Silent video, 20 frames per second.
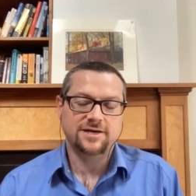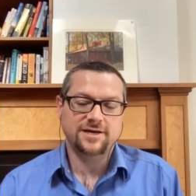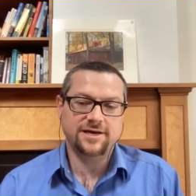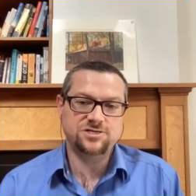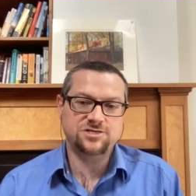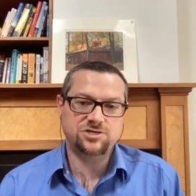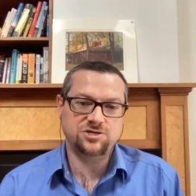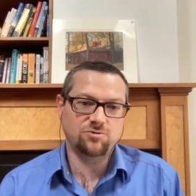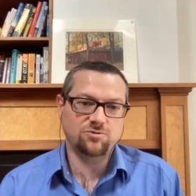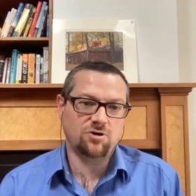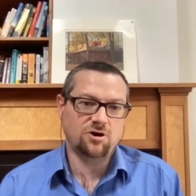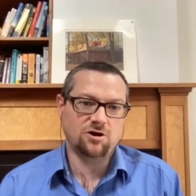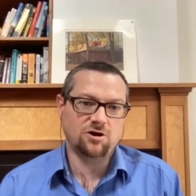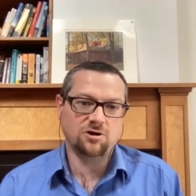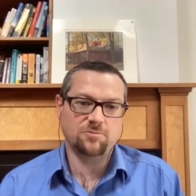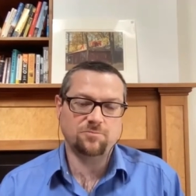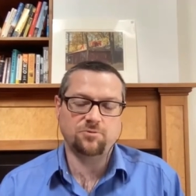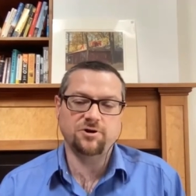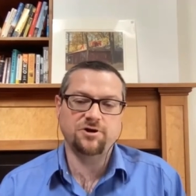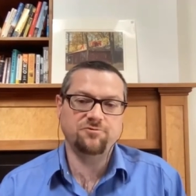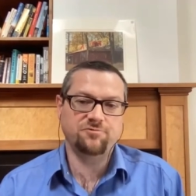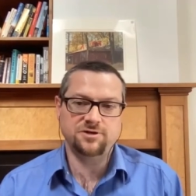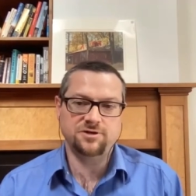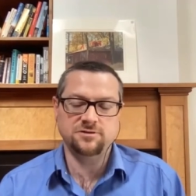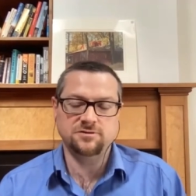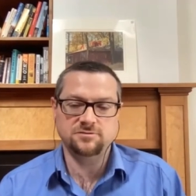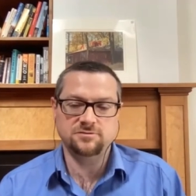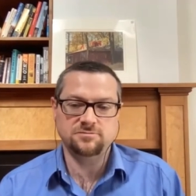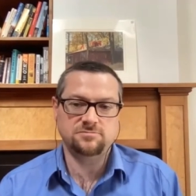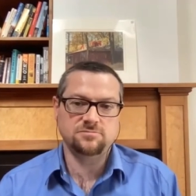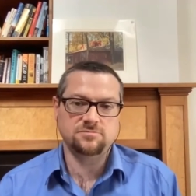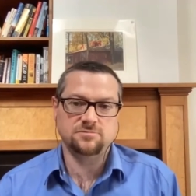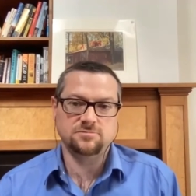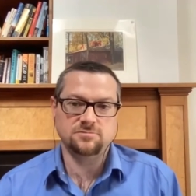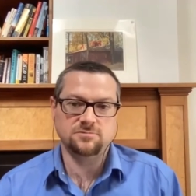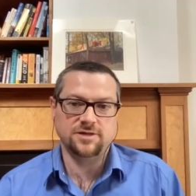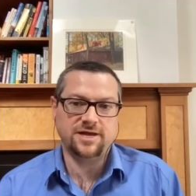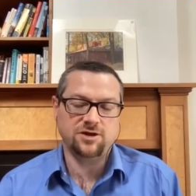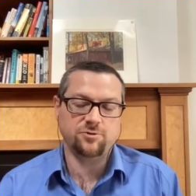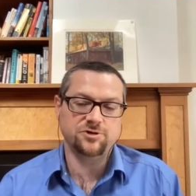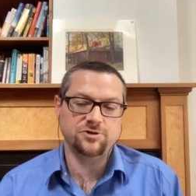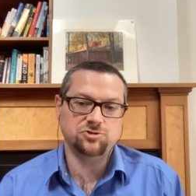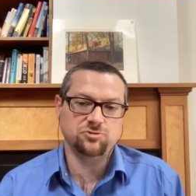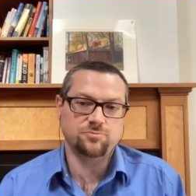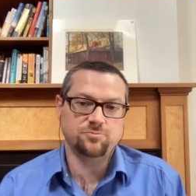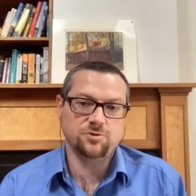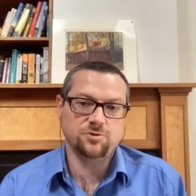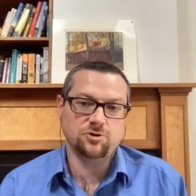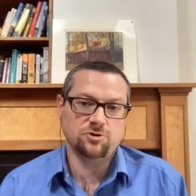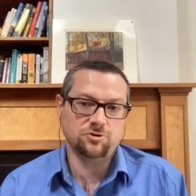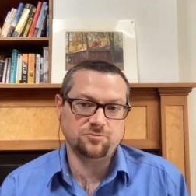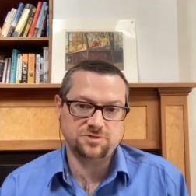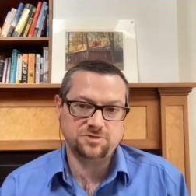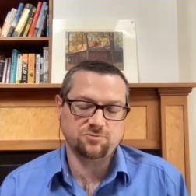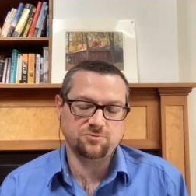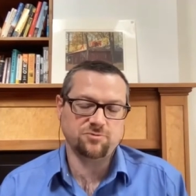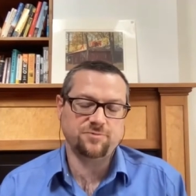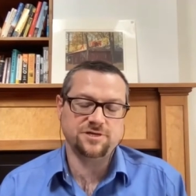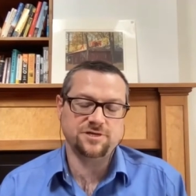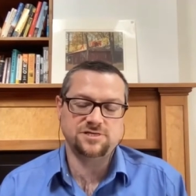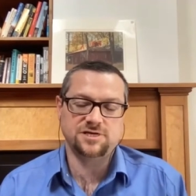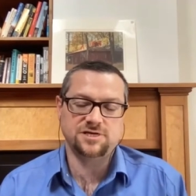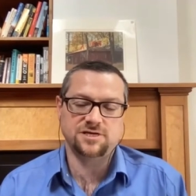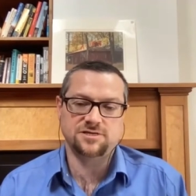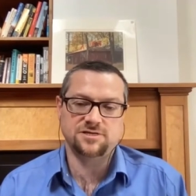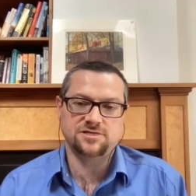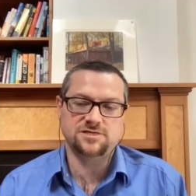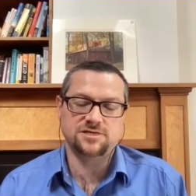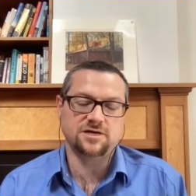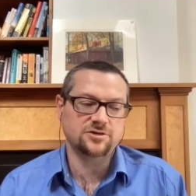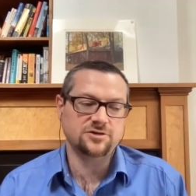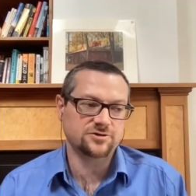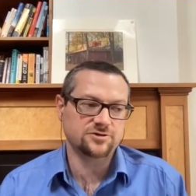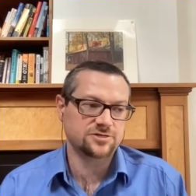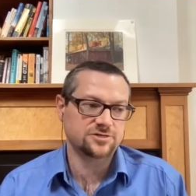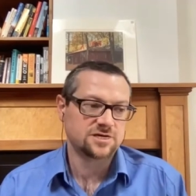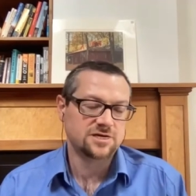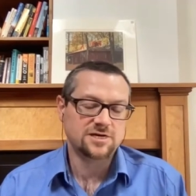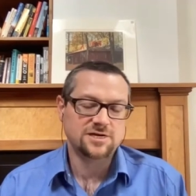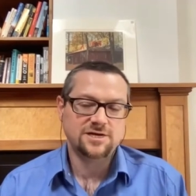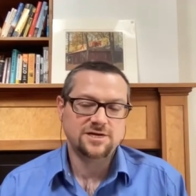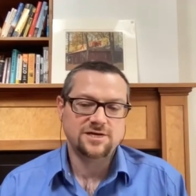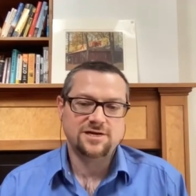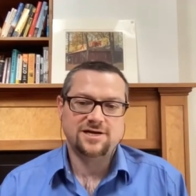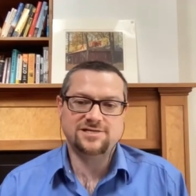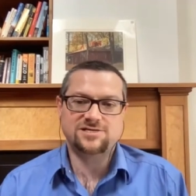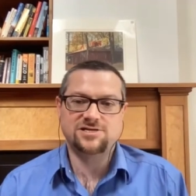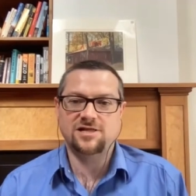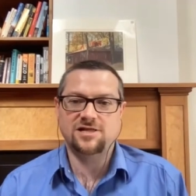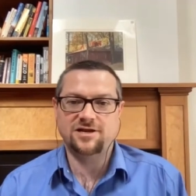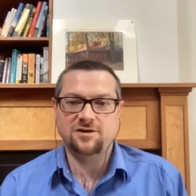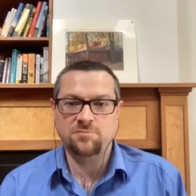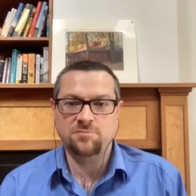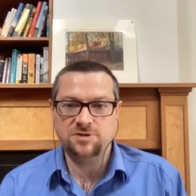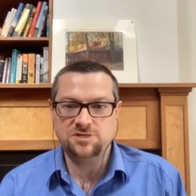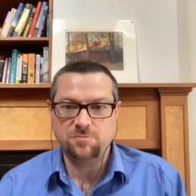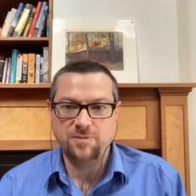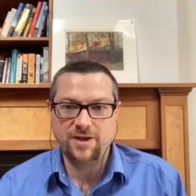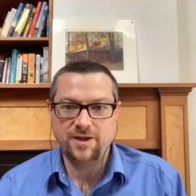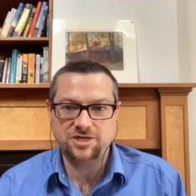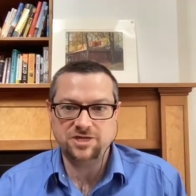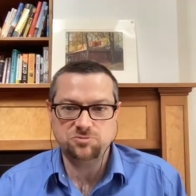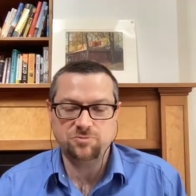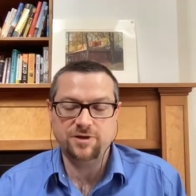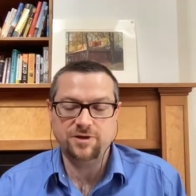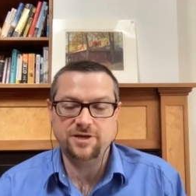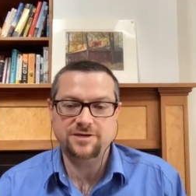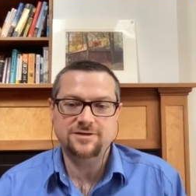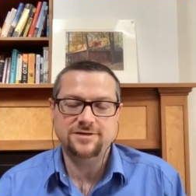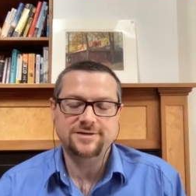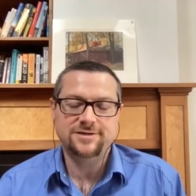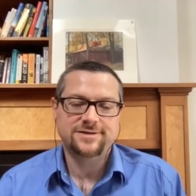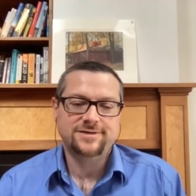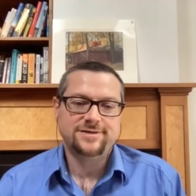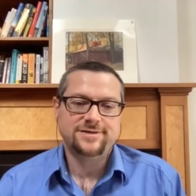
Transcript: into our pre written language or blurbs that were being sent to sellers. I saw a lot of mismanagement.